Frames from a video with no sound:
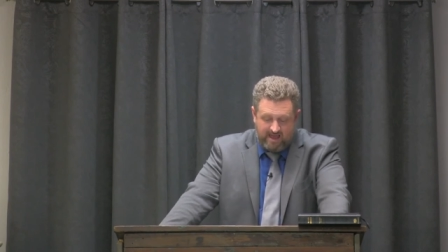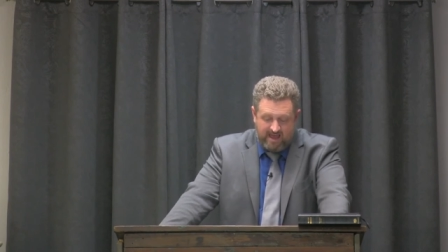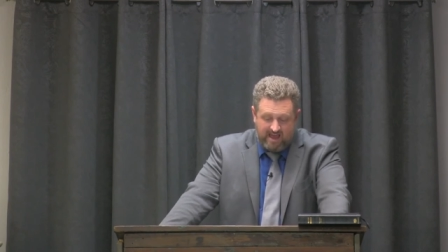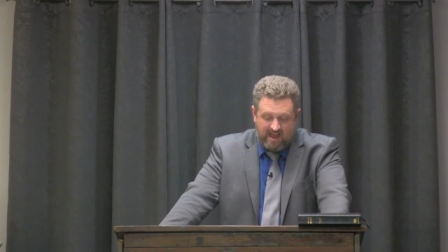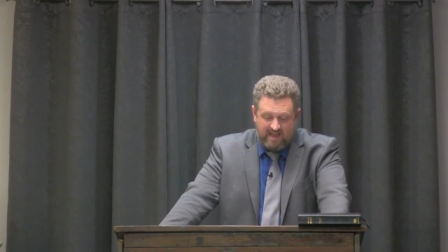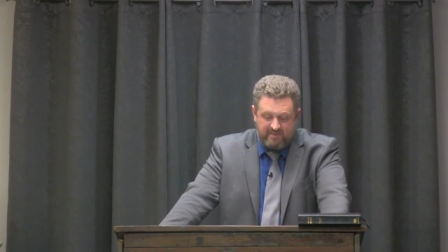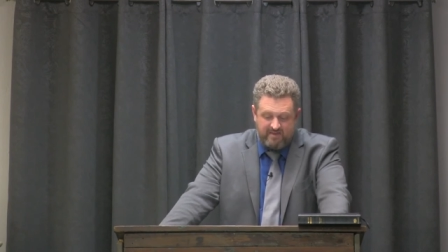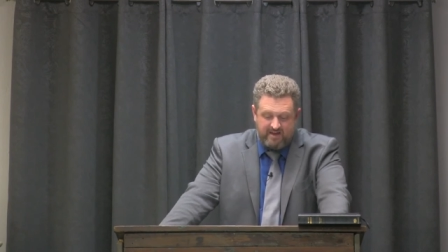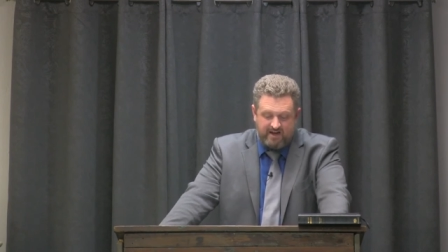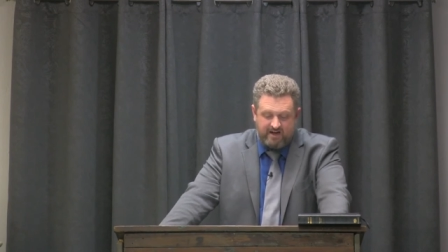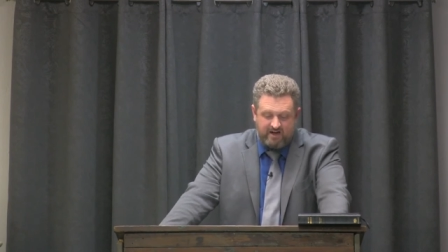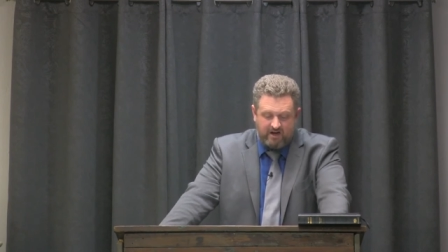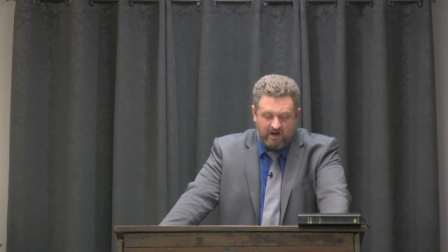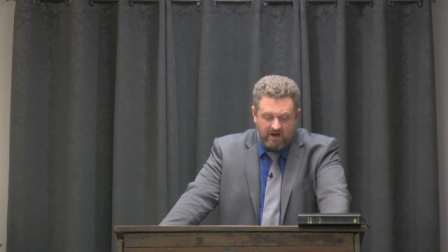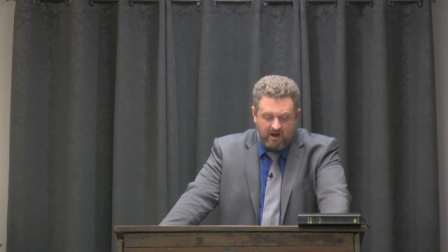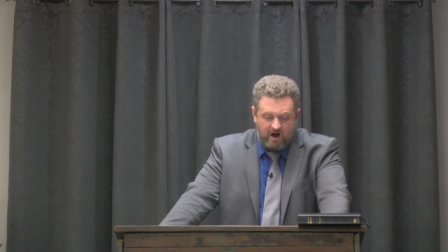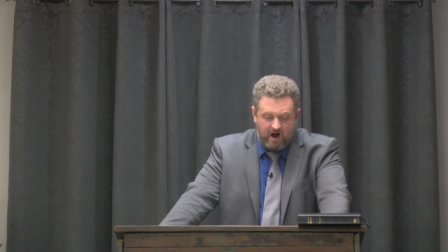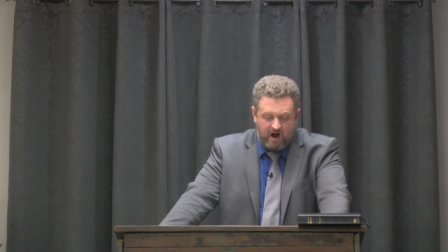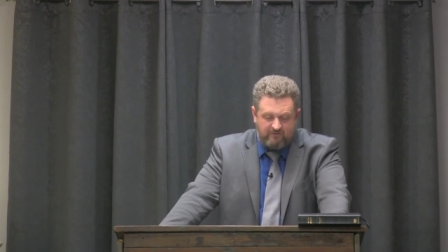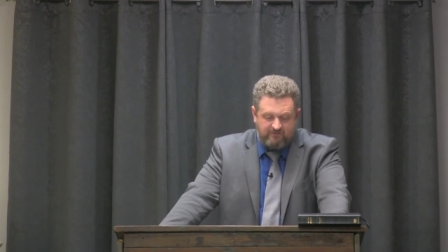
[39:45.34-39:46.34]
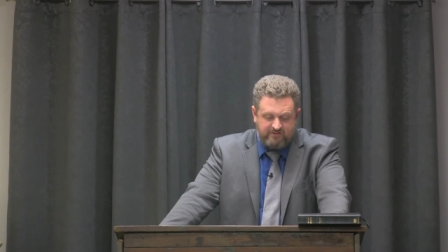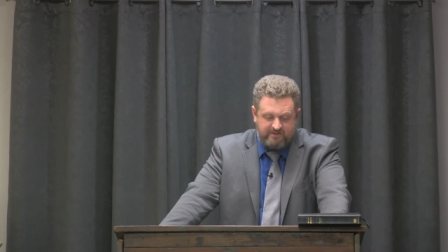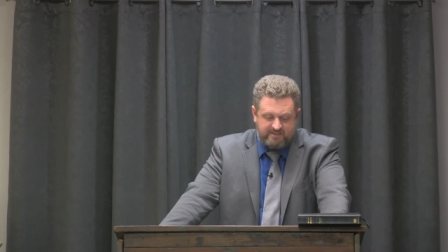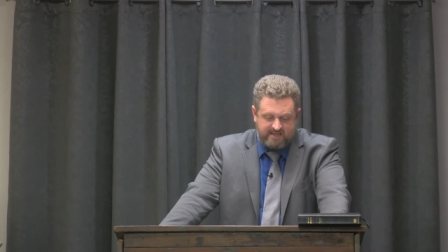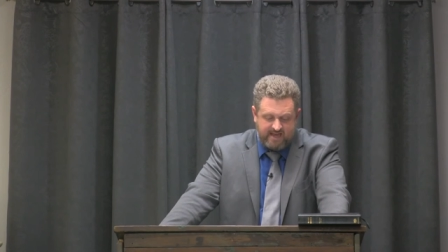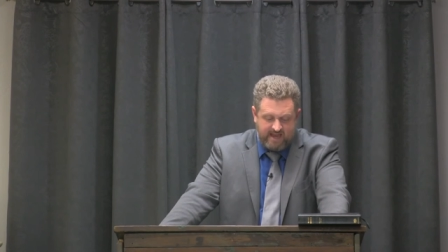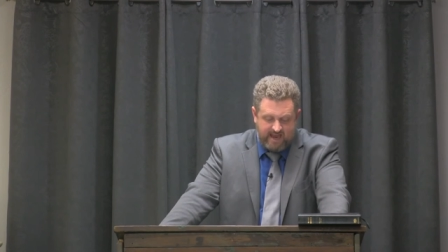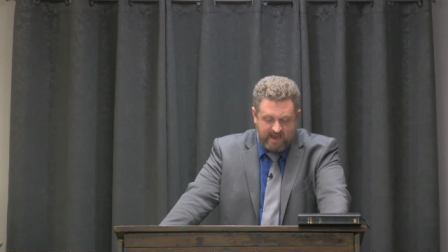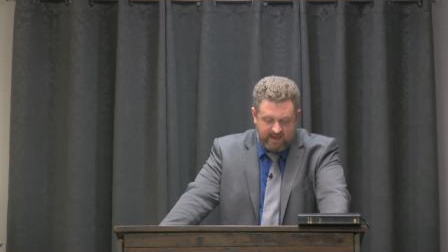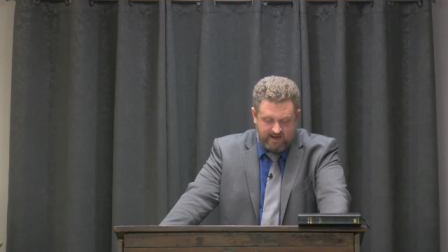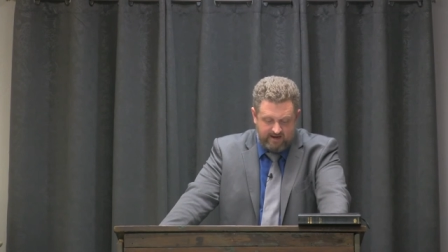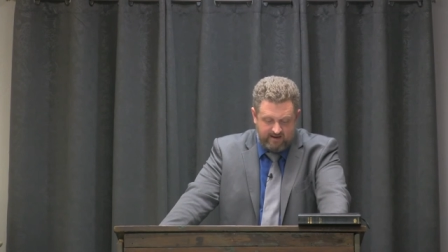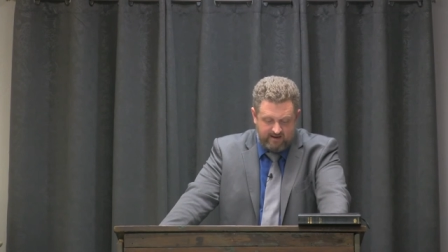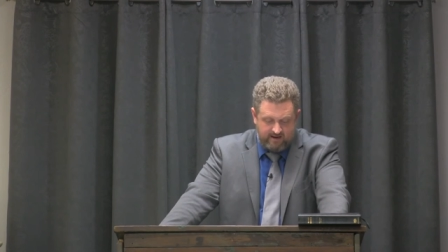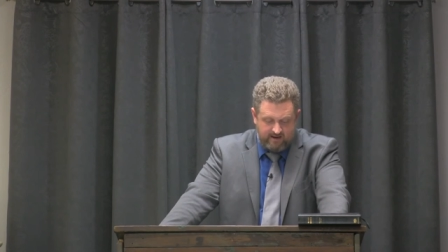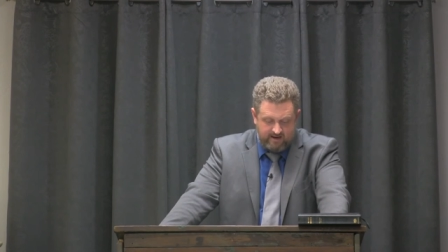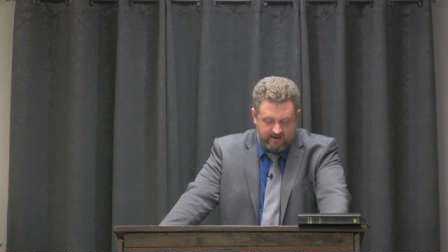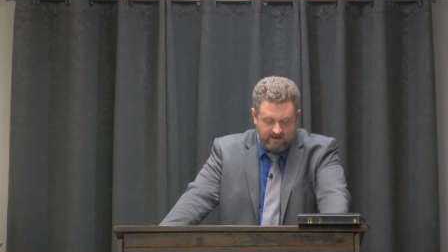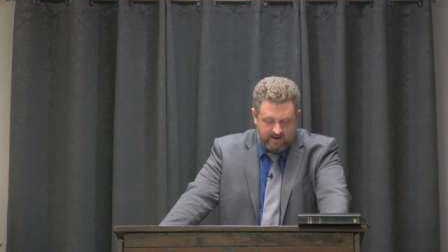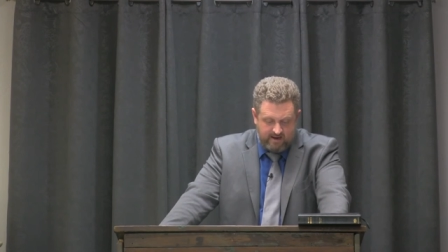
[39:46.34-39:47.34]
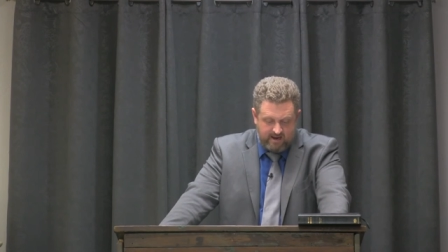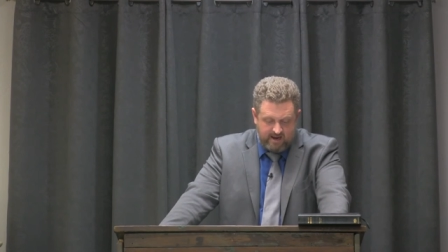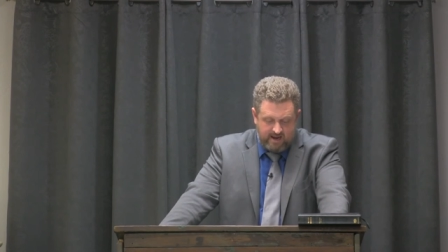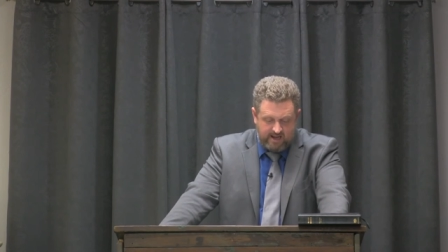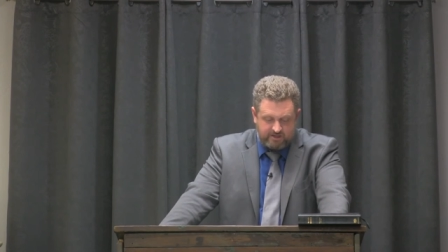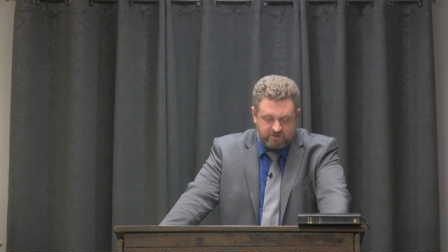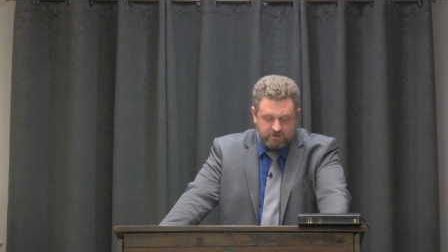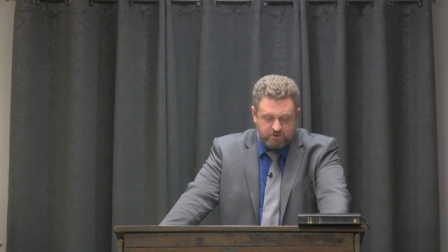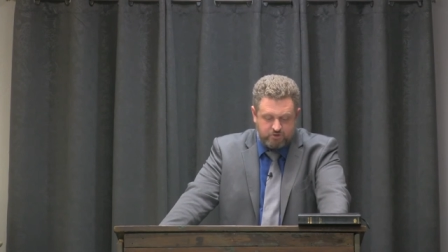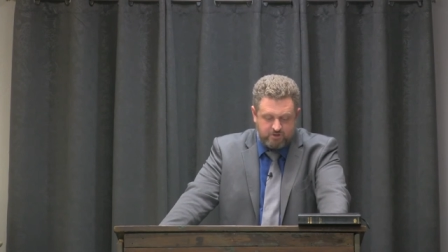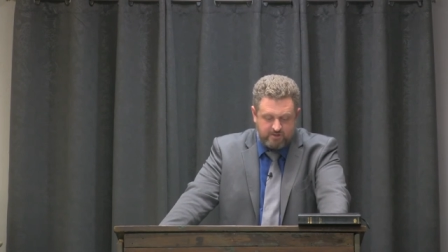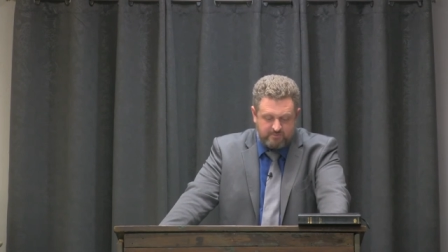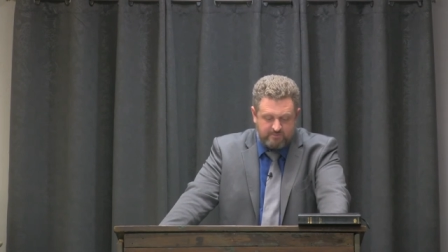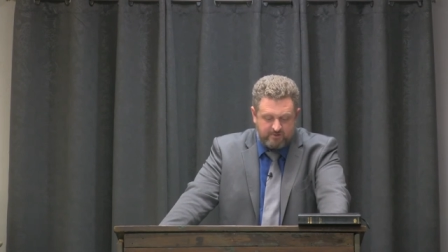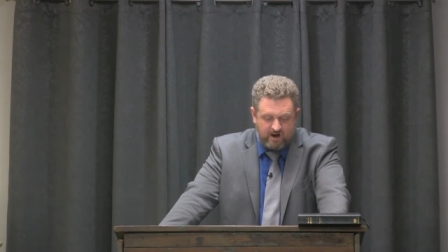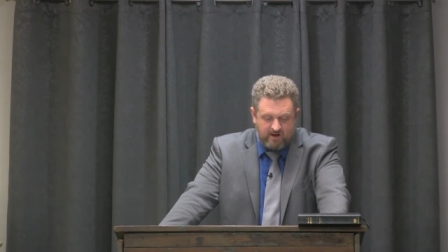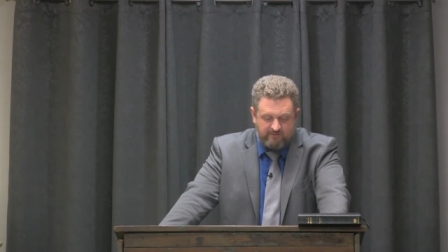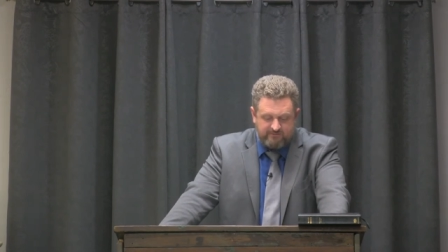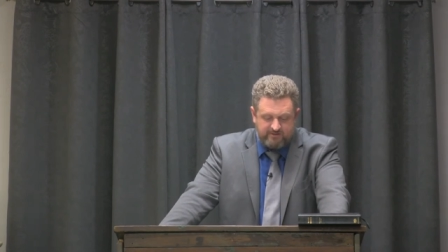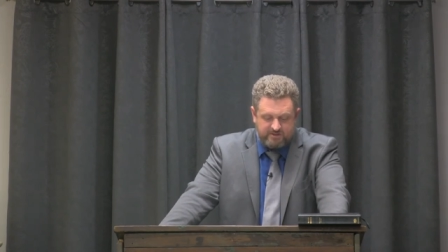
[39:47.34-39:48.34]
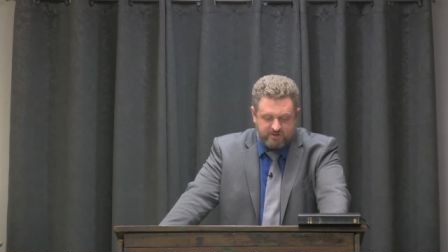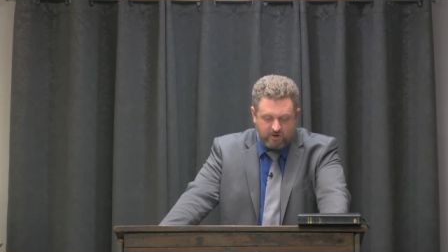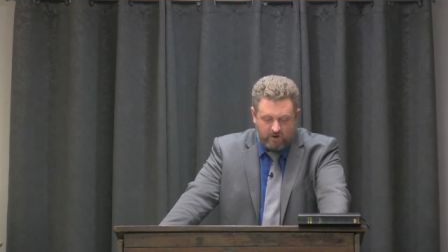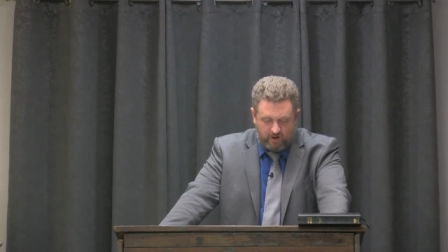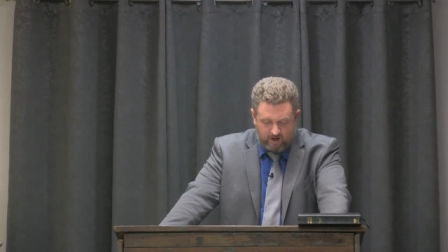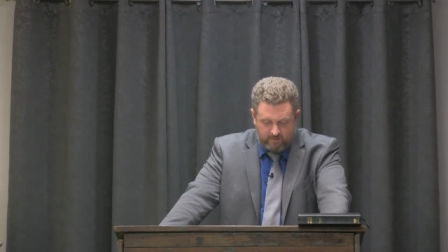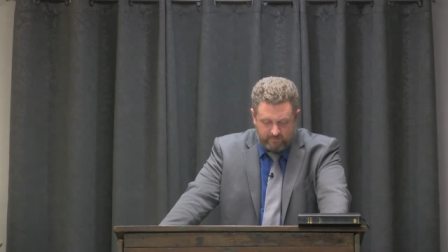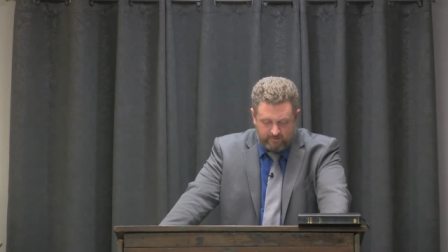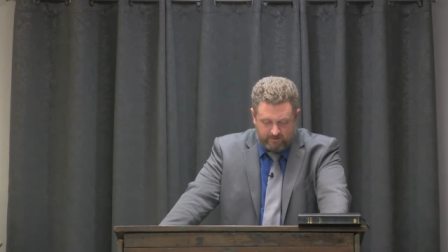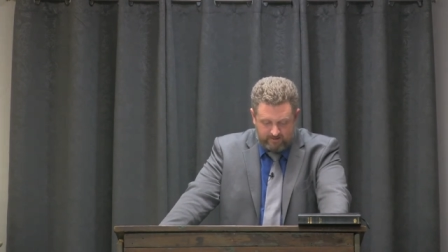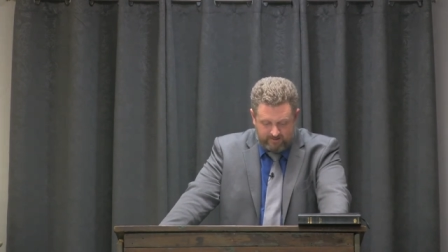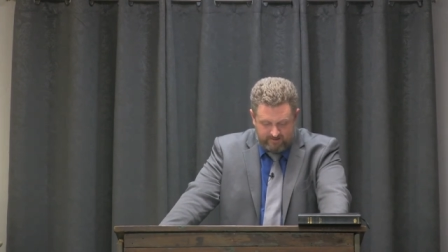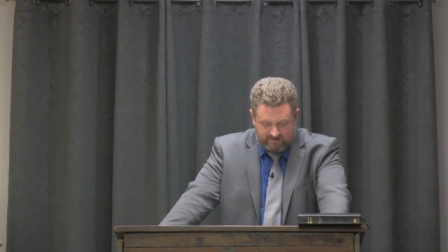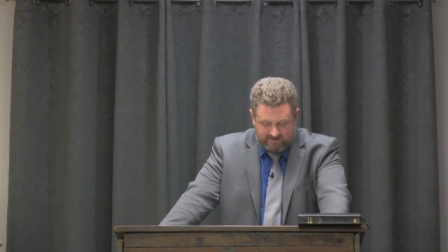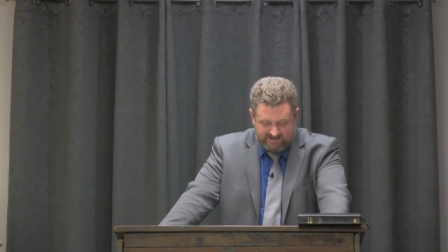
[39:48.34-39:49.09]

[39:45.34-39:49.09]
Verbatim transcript: And they cut off his head, and stripped off his armor,